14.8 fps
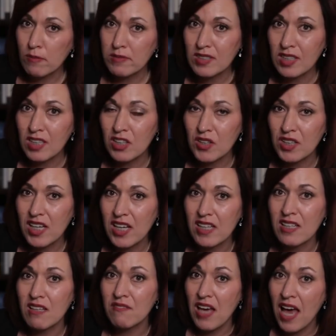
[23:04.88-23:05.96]
here in
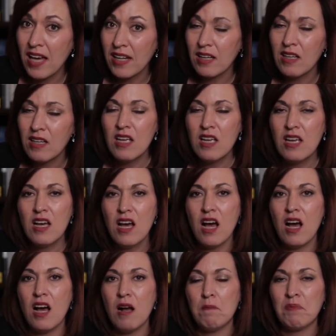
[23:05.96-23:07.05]
Nevada,
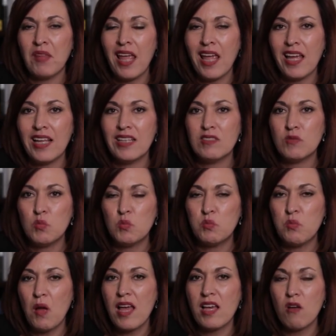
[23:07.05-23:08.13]
um, and
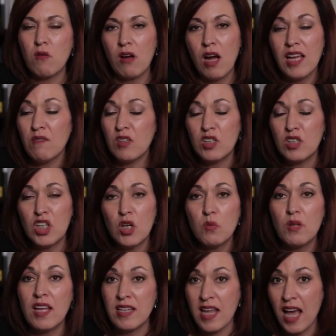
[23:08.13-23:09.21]
across, even you know,
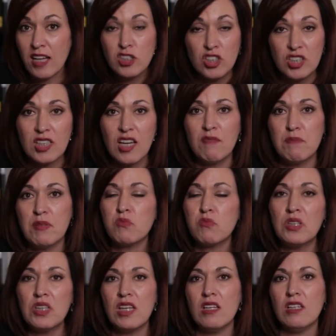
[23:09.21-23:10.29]
and nationally, I've been
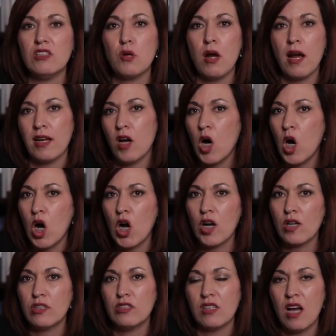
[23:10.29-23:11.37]
really trying hard
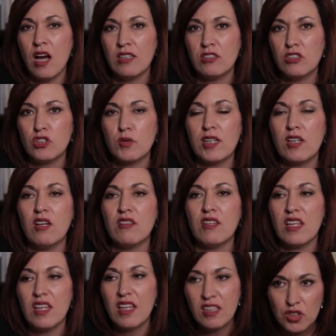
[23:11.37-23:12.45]
to concentrate on the
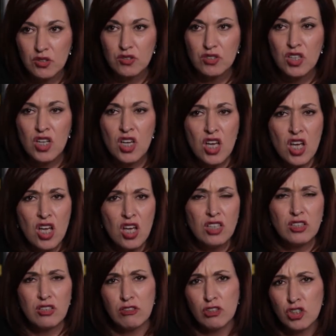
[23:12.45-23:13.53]
issues
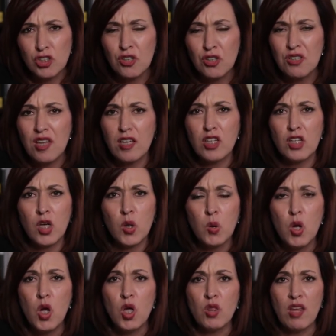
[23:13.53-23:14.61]
to ensure that you
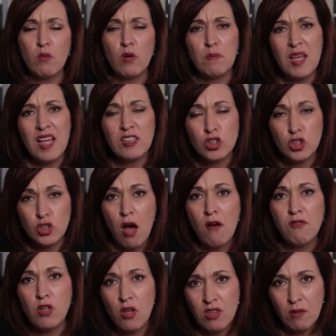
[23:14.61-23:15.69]
know that we're being
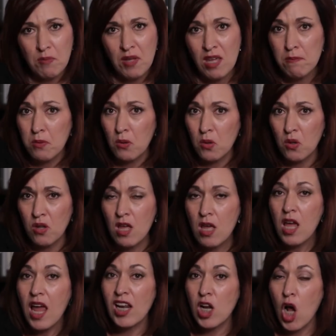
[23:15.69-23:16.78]
soft on the people
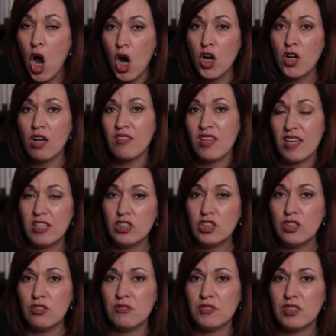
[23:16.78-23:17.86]
and hard on the
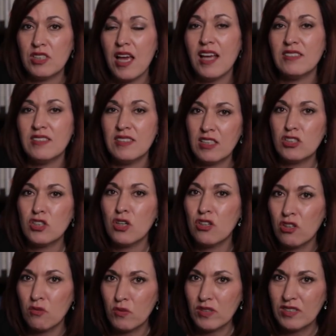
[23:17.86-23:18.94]
issues, as Nina Turner
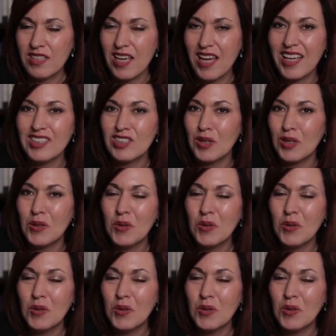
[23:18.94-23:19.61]
would say. Mm-hmm. So